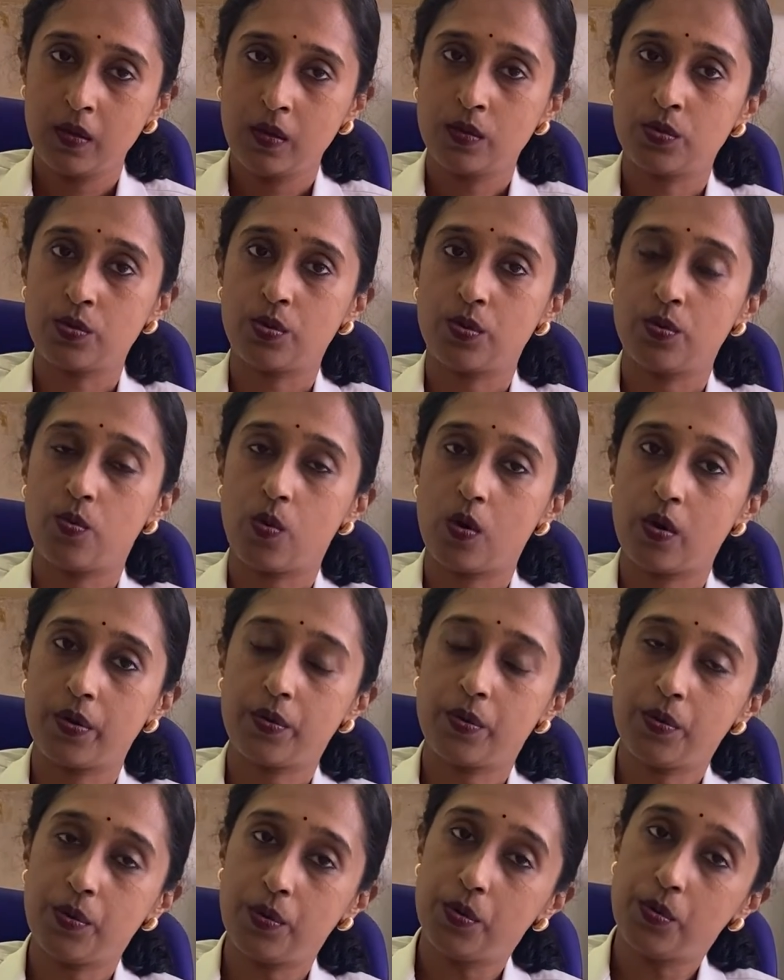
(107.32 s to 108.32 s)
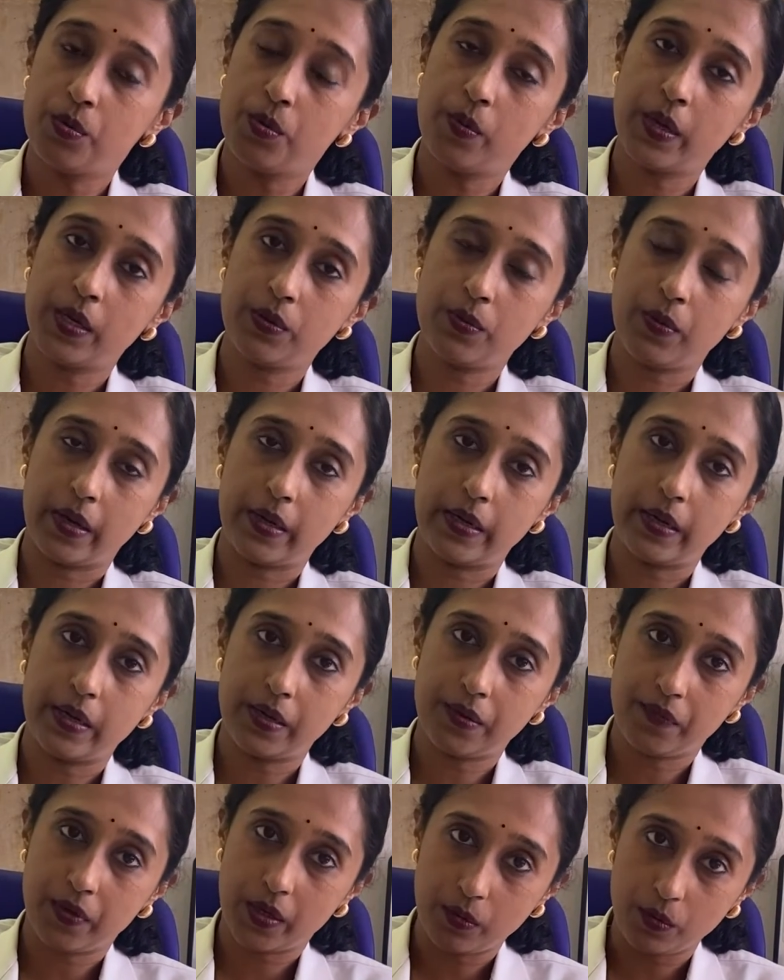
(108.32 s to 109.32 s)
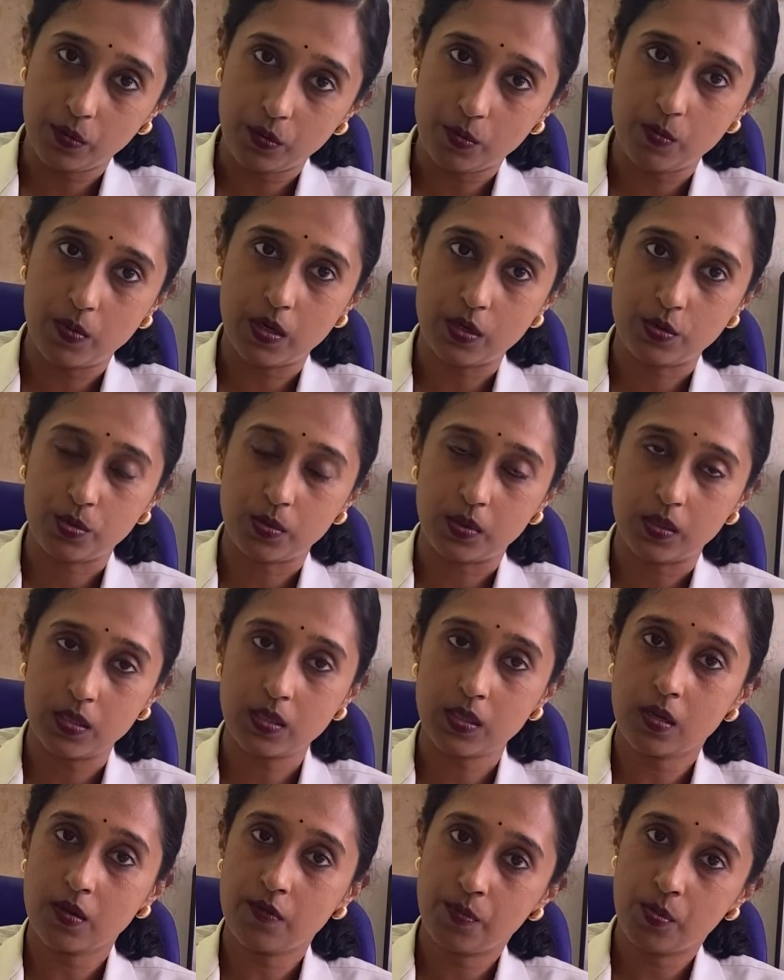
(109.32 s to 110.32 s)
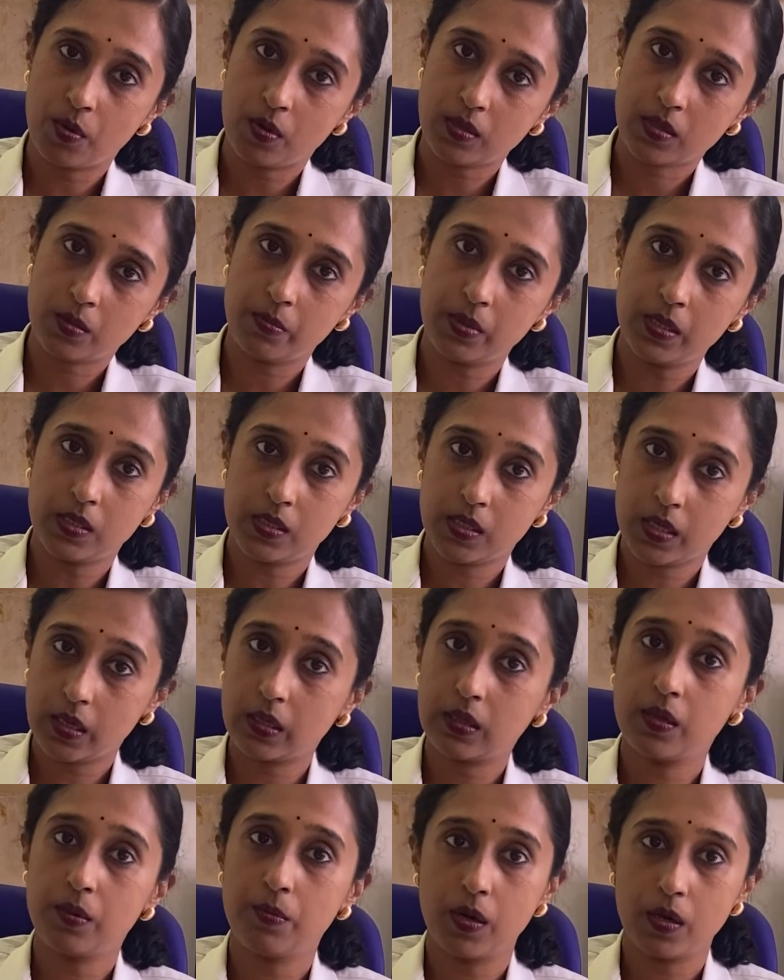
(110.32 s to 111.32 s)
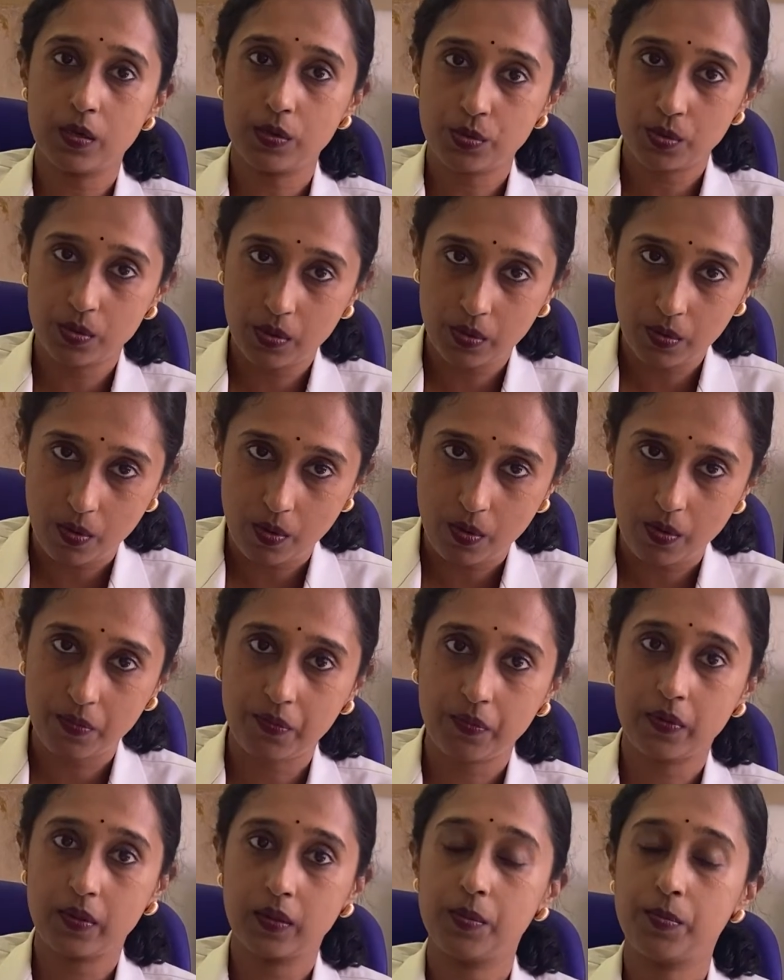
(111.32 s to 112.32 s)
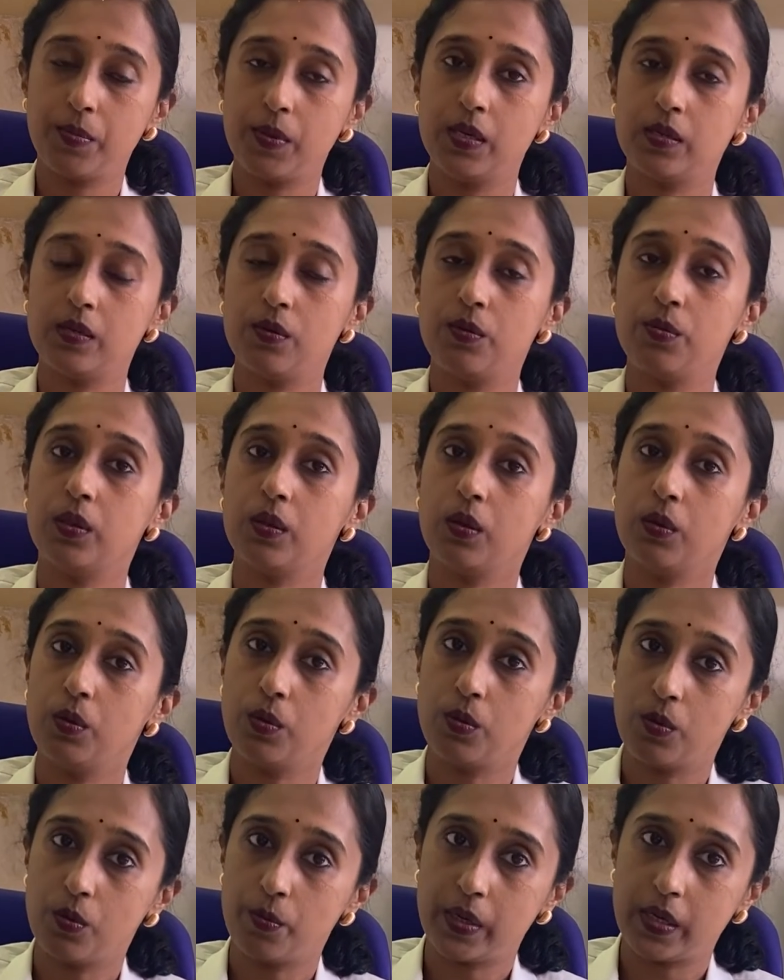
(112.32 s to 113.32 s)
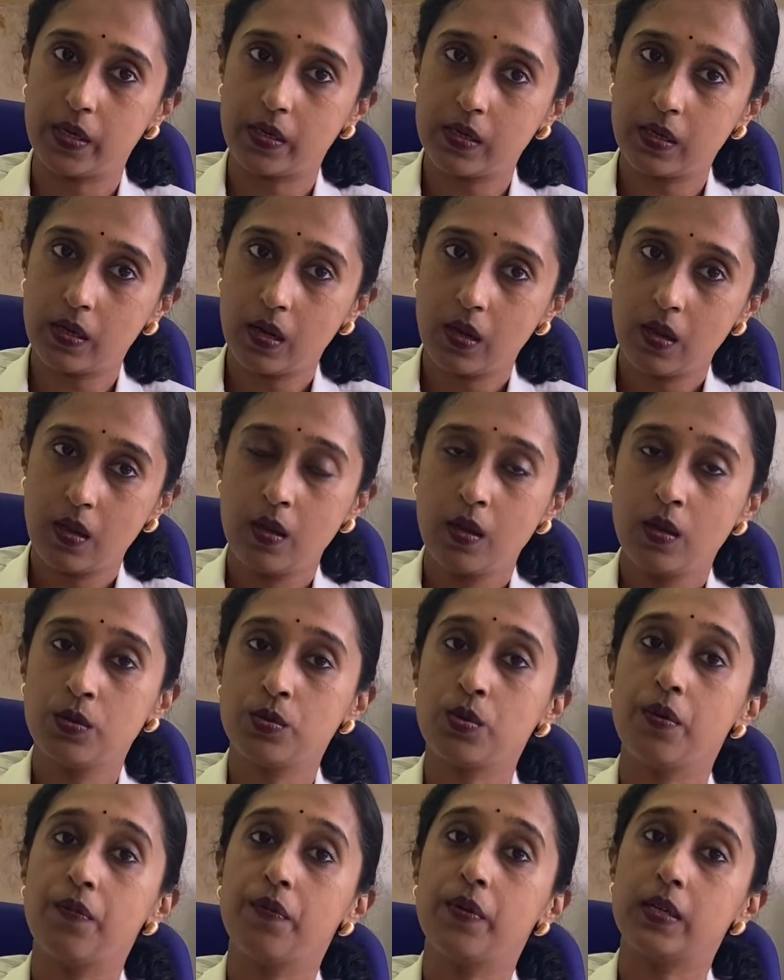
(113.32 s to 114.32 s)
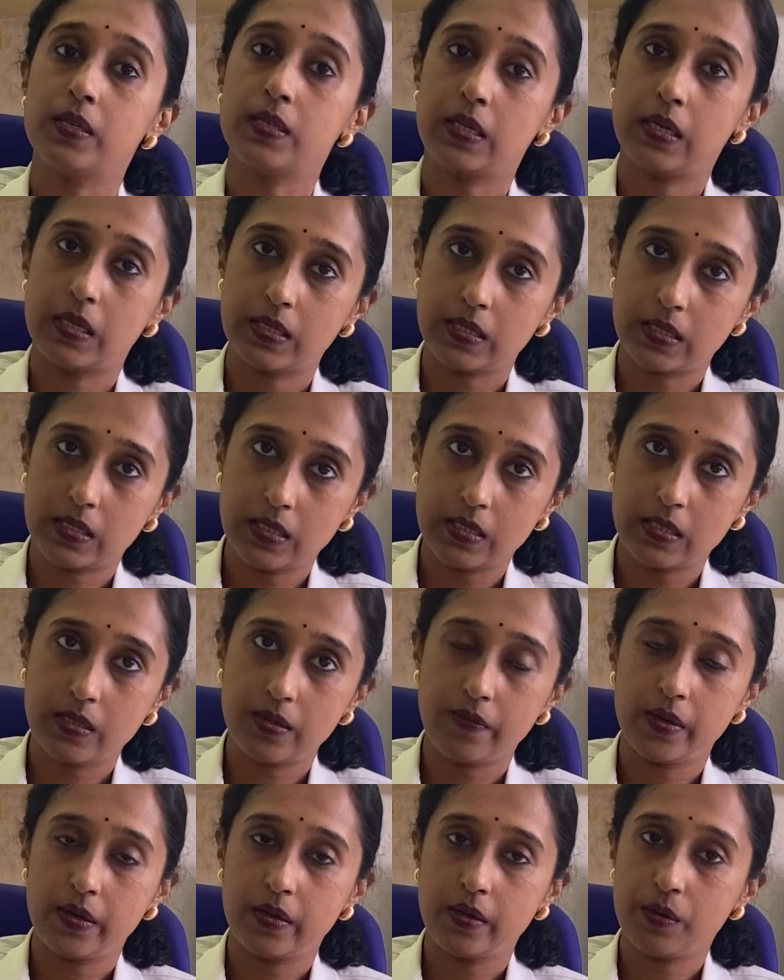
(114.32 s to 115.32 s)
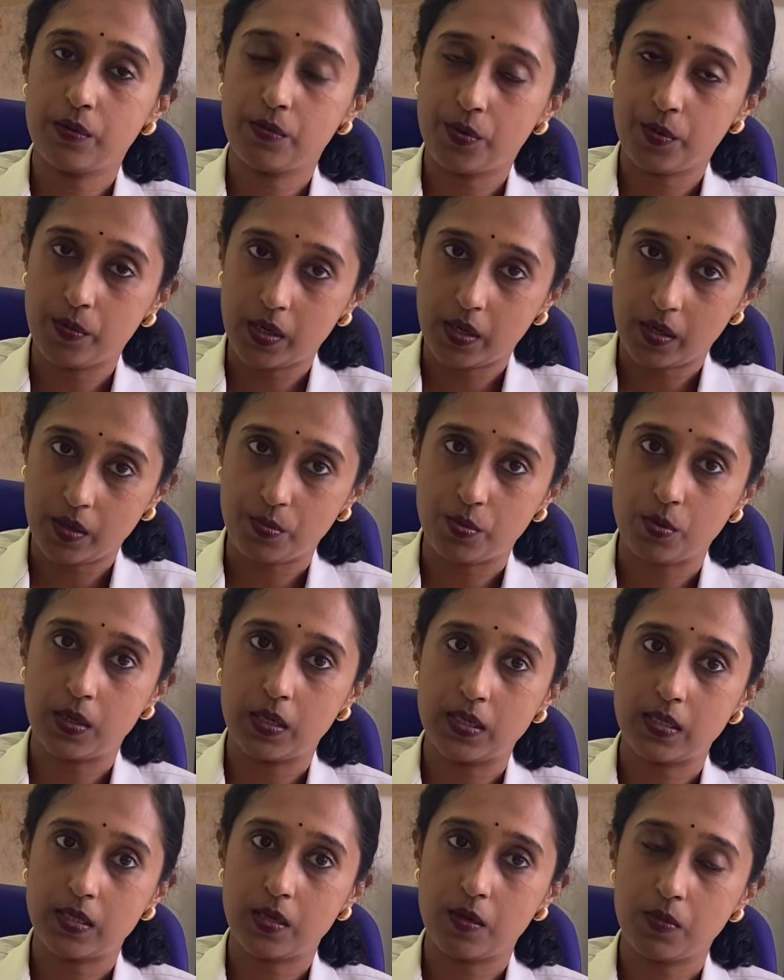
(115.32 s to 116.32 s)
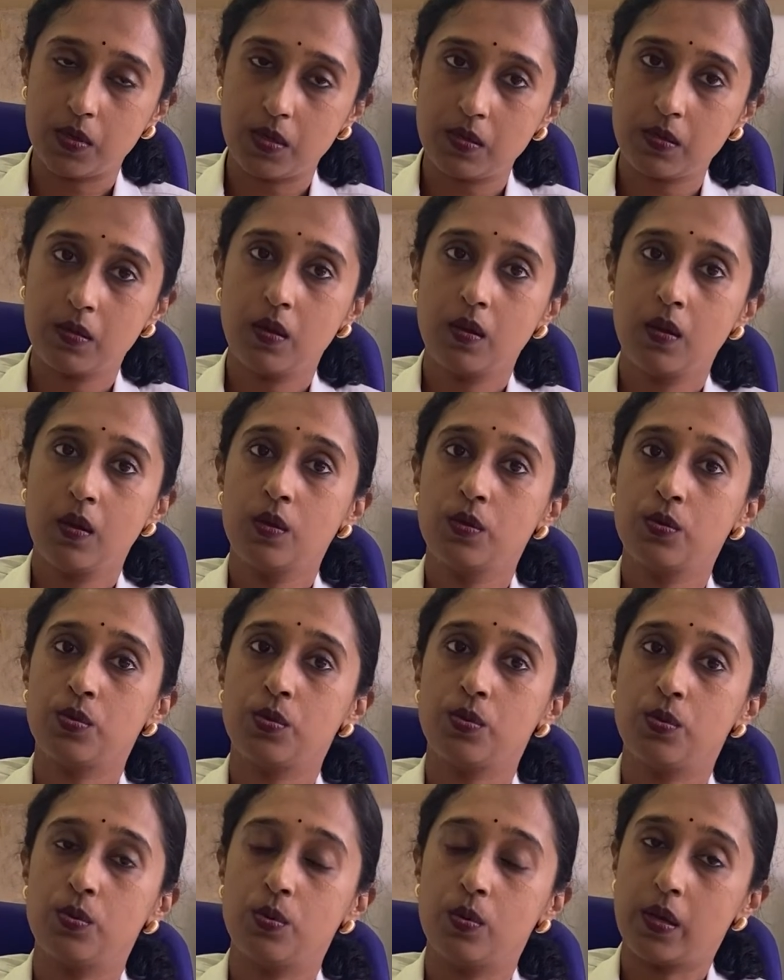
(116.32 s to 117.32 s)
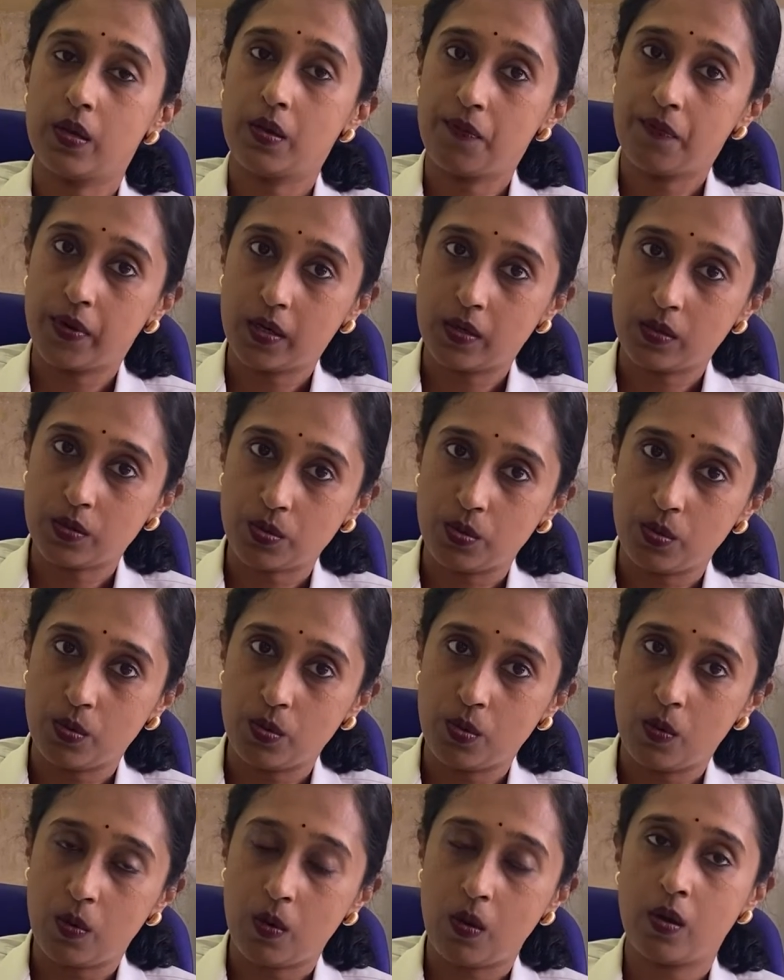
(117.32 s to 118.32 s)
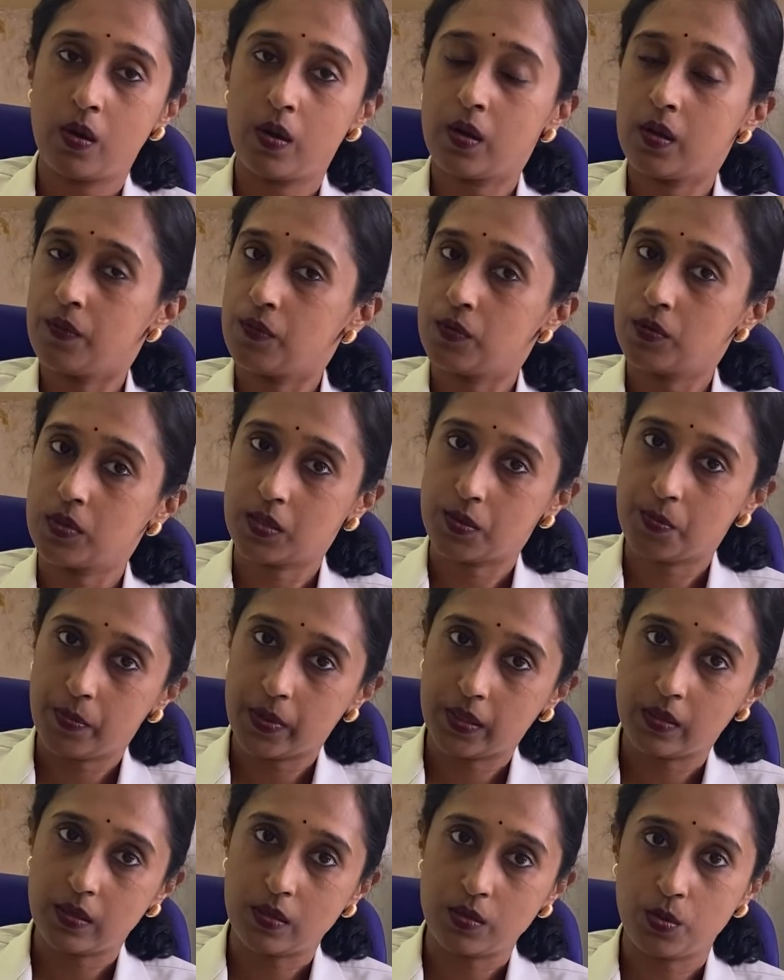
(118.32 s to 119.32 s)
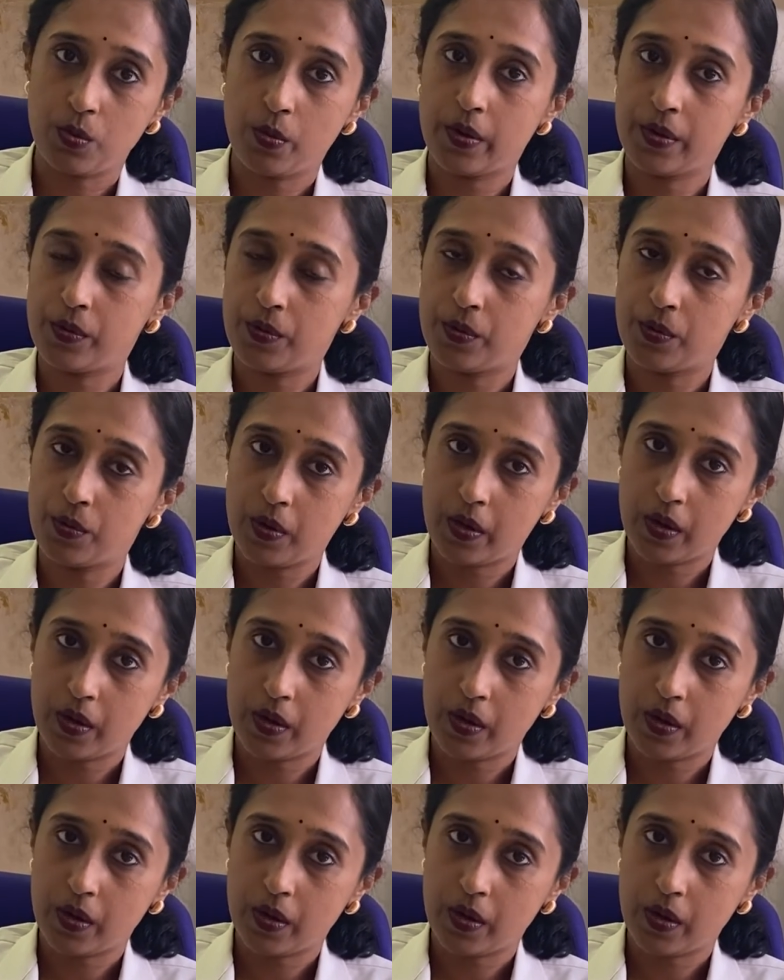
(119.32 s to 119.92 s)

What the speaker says: So what do you do when you identify low blood sugars? If possible, check the blood sugar of the patient with a glucometer. So if it is less than 70, it would be hypoglycemia. So if it is low, or if you suspect it's low and you don't